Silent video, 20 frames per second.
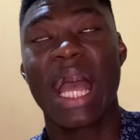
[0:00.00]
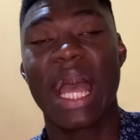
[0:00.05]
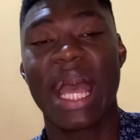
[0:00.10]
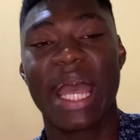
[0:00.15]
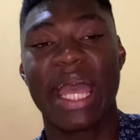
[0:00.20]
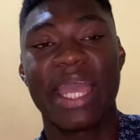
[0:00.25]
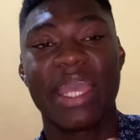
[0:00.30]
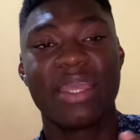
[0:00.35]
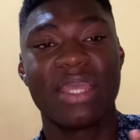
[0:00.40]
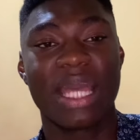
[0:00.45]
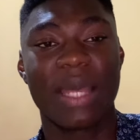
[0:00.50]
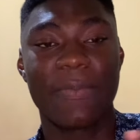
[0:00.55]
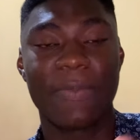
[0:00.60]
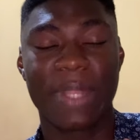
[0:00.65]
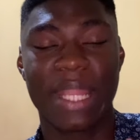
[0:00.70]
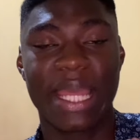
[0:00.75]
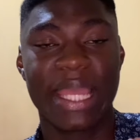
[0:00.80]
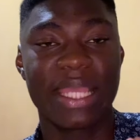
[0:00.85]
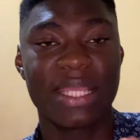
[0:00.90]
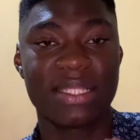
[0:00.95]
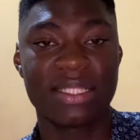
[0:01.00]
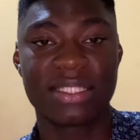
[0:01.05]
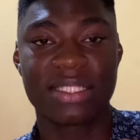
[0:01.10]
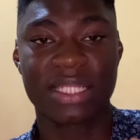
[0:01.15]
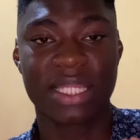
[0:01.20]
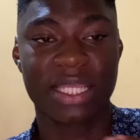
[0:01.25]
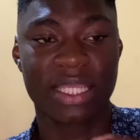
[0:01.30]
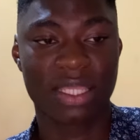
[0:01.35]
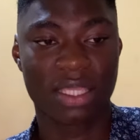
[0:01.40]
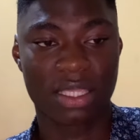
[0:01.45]
I apply it
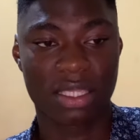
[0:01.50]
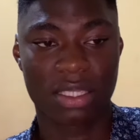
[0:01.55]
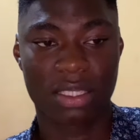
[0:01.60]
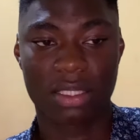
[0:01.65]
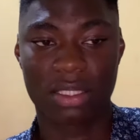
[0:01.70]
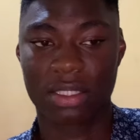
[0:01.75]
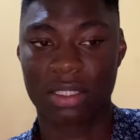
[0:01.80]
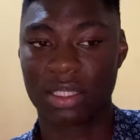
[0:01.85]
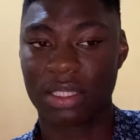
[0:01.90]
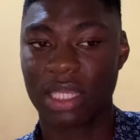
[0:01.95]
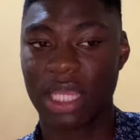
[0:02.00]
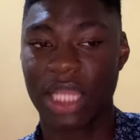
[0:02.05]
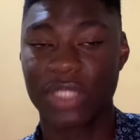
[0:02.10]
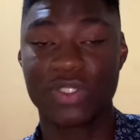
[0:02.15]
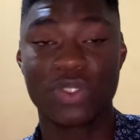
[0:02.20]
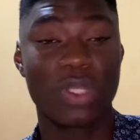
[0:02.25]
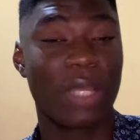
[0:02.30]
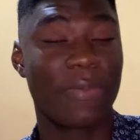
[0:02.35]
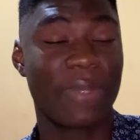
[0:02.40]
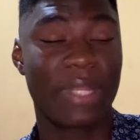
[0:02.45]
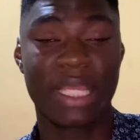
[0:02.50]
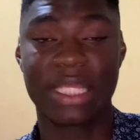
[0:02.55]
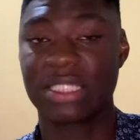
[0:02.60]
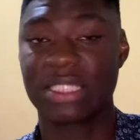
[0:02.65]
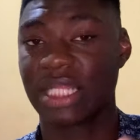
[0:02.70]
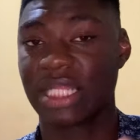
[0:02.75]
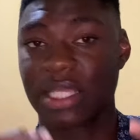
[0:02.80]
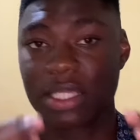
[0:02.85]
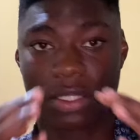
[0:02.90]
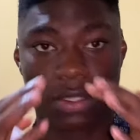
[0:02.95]
like, I don't apply
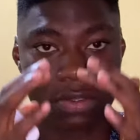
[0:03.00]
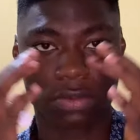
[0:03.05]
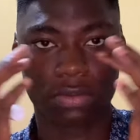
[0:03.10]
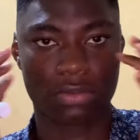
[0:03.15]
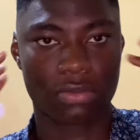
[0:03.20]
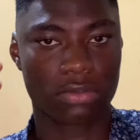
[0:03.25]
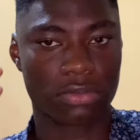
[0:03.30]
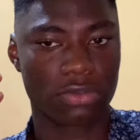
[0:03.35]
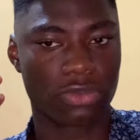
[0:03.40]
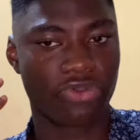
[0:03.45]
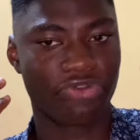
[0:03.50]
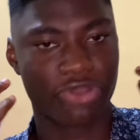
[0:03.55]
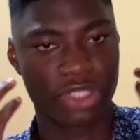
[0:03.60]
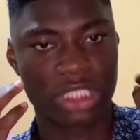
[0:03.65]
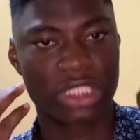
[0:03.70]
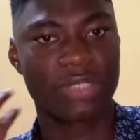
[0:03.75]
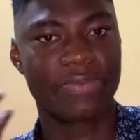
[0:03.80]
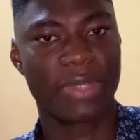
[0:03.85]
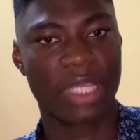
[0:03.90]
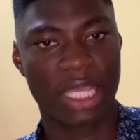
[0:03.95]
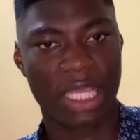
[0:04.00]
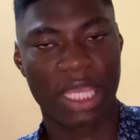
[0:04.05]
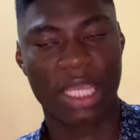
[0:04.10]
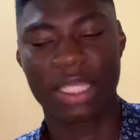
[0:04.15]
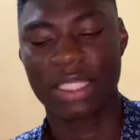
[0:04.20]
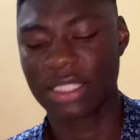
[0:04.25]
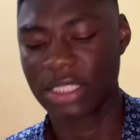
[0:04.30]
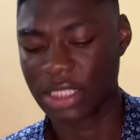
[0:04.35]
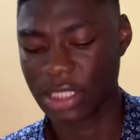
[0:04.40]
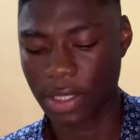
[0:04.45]
it like obviously in my
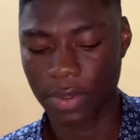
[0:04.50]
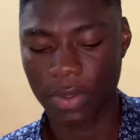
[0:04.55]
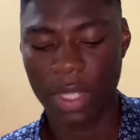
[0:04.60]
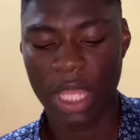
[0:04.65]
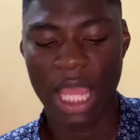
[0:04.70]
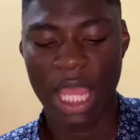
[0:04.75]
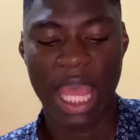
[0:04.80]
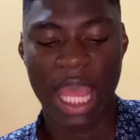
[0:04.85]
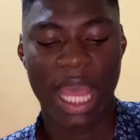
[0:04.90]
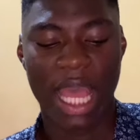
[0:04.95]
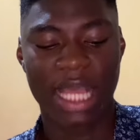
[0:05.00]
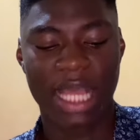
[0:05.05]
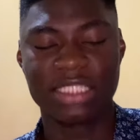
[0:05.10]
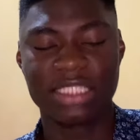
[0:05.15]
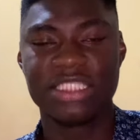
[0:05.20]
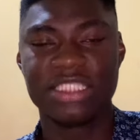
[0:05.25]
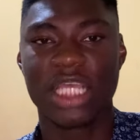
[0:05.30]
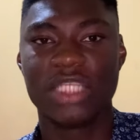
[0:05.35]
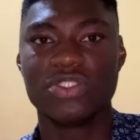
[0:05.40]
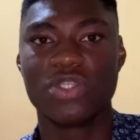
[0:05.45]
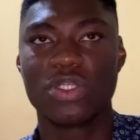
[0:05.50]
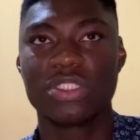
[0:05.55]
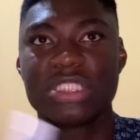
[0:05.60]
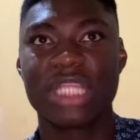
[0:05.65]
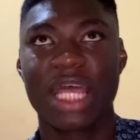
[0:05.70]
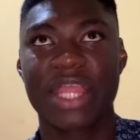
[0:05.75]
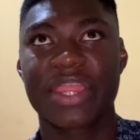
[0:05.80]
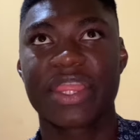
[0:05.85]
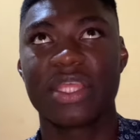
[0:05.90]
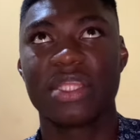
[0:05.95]
eyes, no. And then
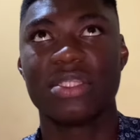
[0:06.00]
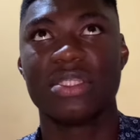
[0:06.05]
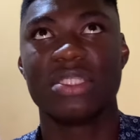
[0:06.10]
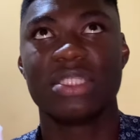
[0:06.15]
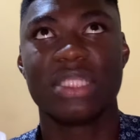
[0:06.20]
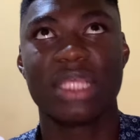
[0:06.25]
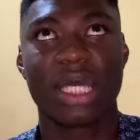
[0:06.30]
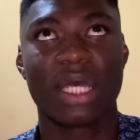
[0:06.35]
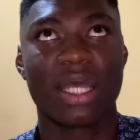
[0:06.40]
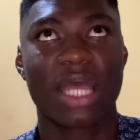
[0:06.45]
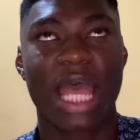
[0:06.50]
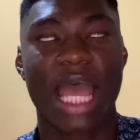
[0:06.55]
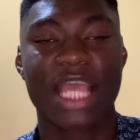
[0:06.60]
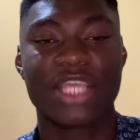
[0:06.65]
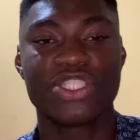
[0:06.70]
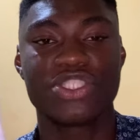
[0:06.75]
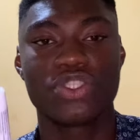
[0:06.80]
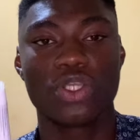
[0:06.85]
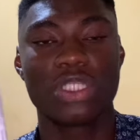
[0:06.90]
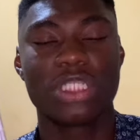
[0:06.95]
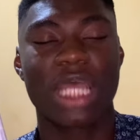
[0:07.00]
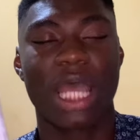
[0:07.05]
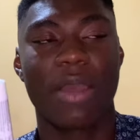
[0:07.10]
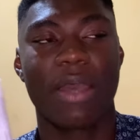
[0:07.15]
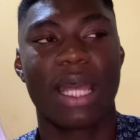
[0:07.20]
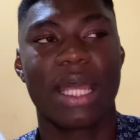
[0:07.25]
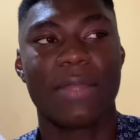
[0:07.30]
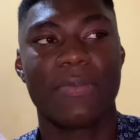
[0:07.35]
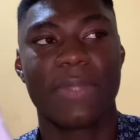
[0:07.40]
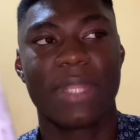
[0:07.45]
another thing is that I showed how
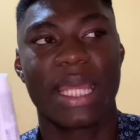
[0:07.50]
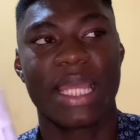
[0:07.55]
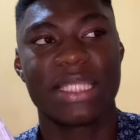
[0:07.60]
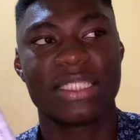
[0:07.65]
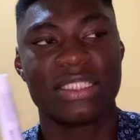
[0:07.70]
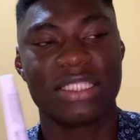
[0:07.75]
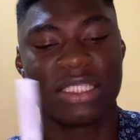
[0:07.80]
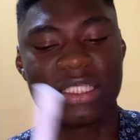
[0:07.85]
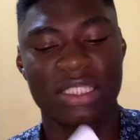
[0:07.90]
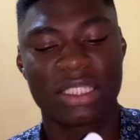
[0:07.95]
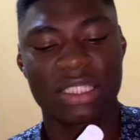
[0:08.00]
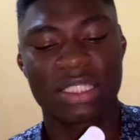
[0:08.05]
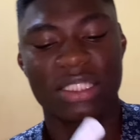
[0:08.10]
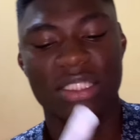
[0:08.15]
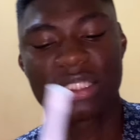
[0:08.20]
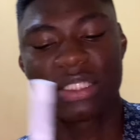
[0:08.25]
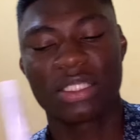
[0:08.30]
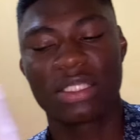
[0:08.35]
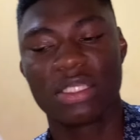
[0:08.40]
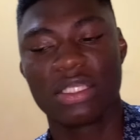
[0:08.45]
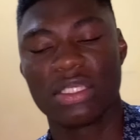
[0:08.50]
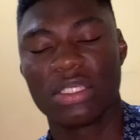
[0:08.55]
I applied this